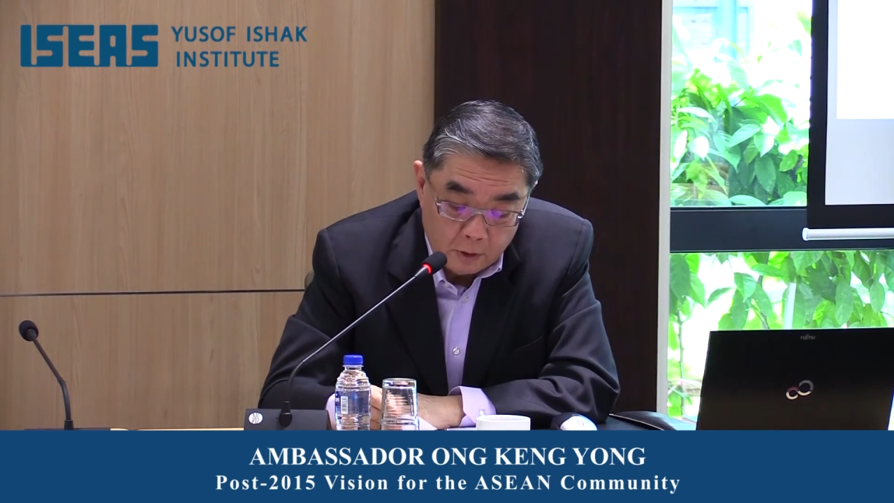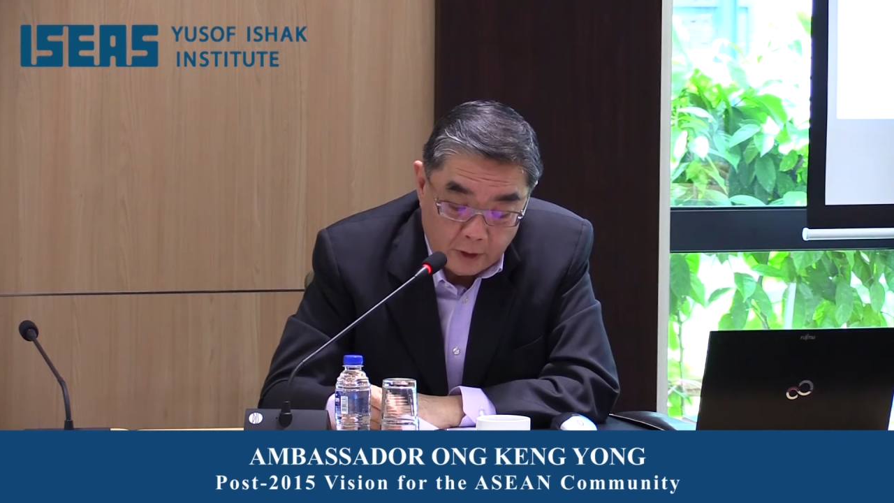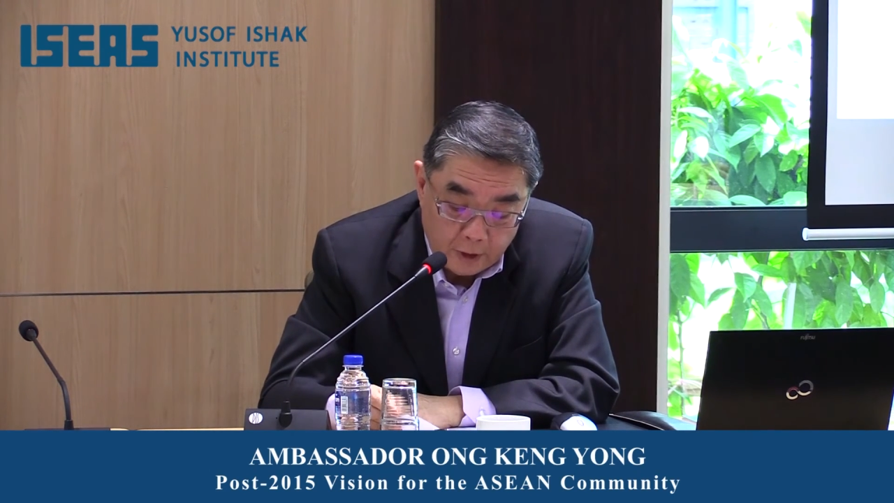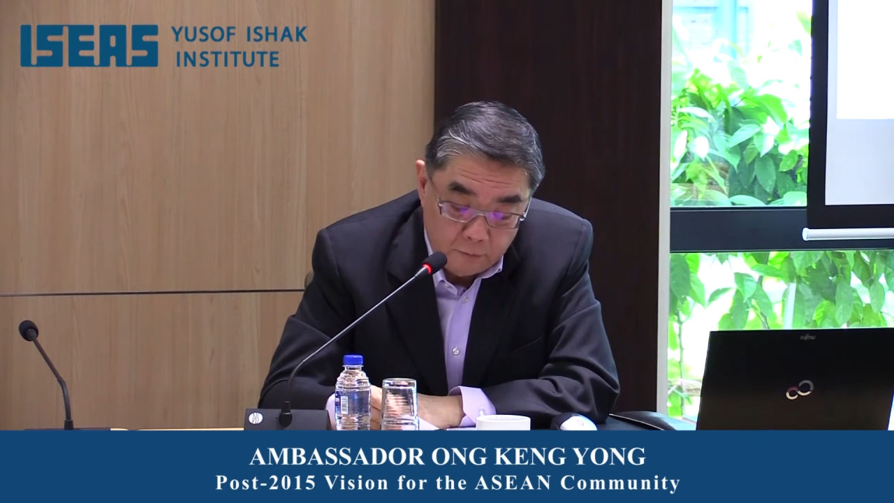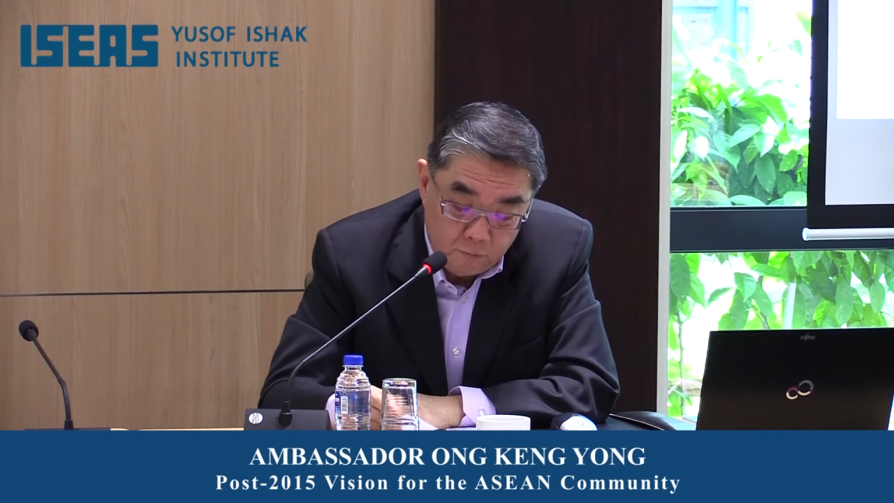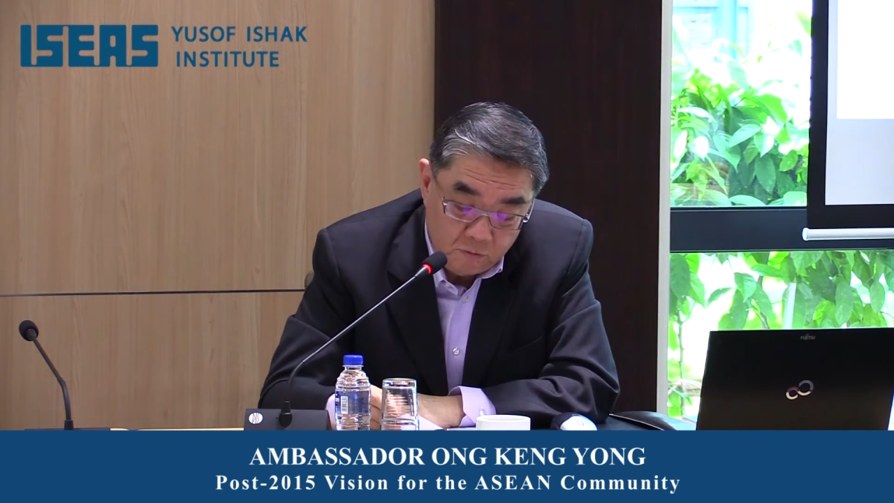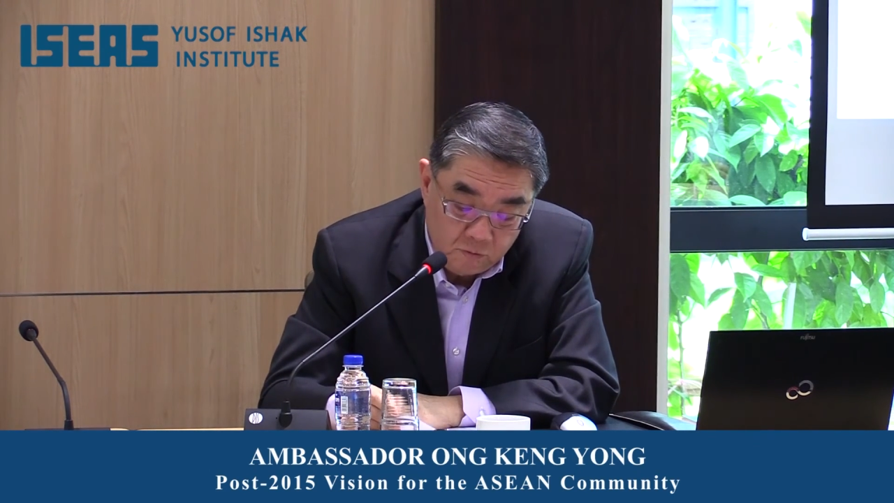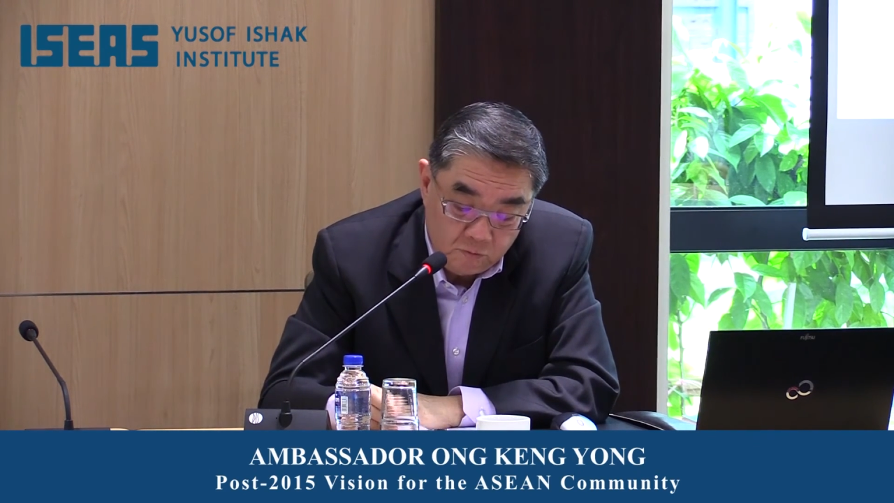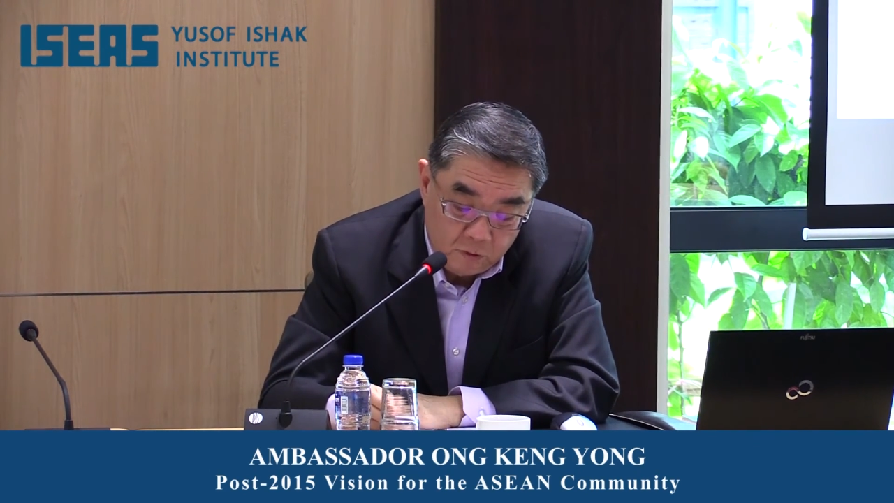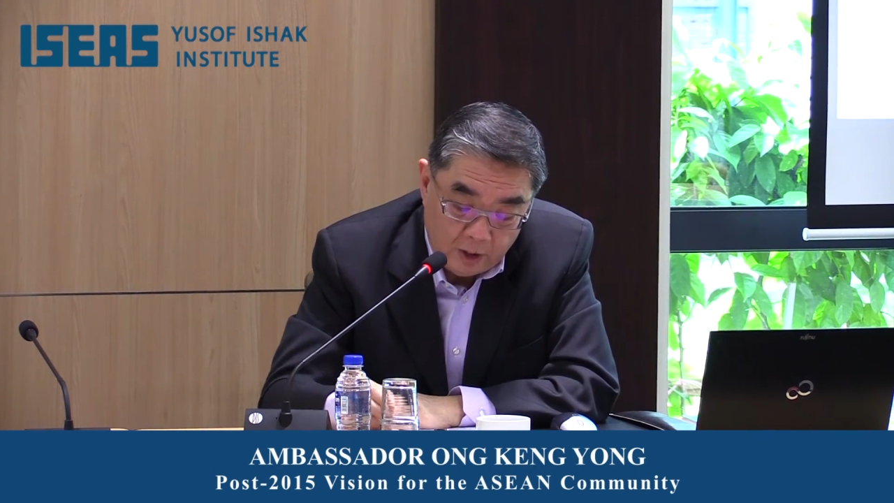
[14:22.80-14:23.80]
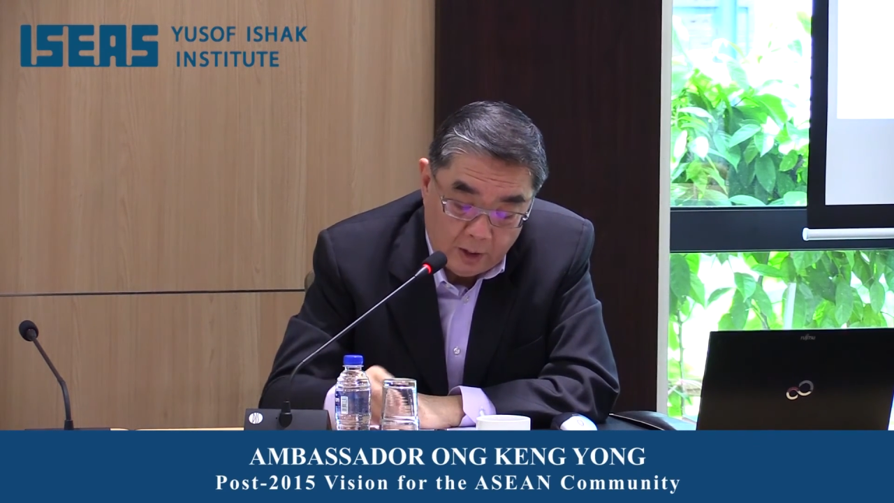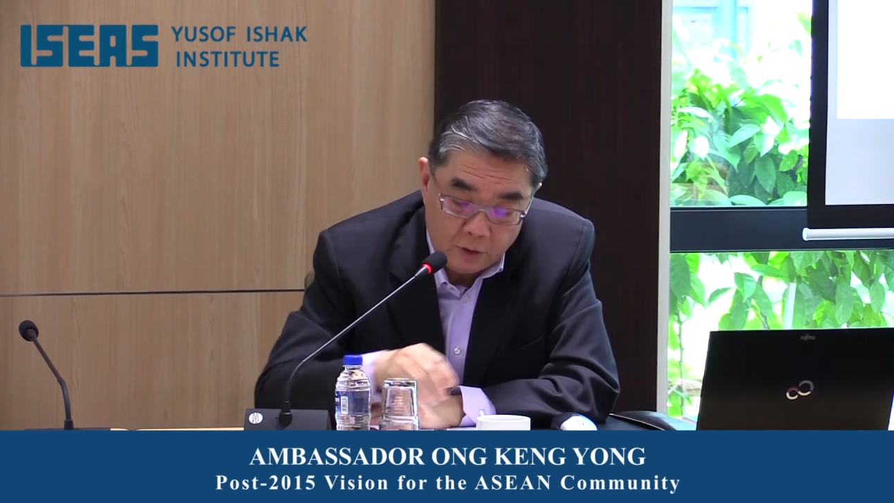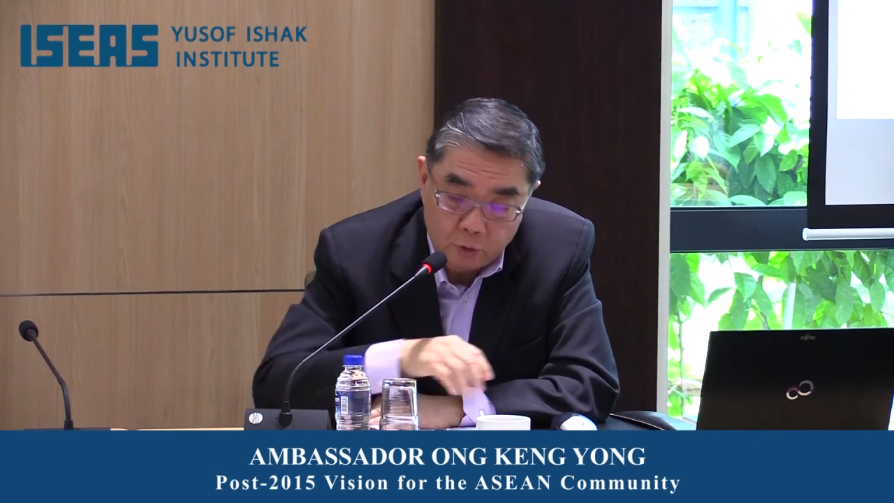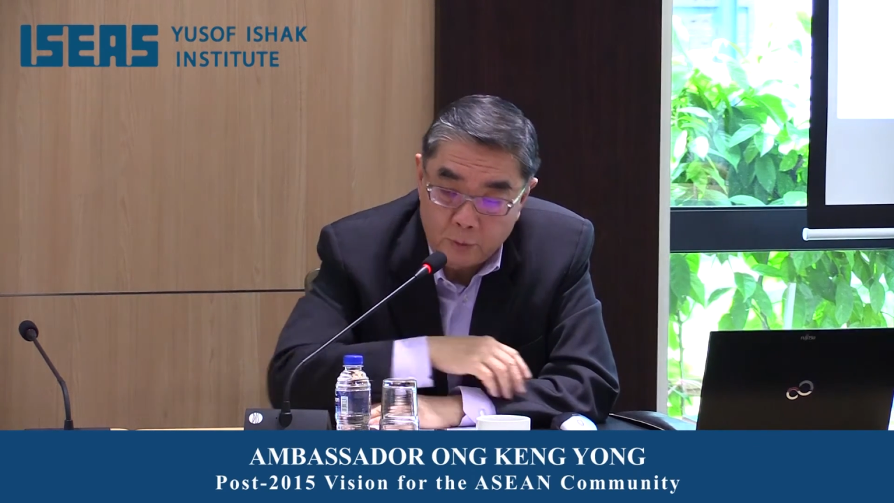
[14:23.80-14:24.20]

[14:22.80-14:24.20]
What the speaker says: Then it has to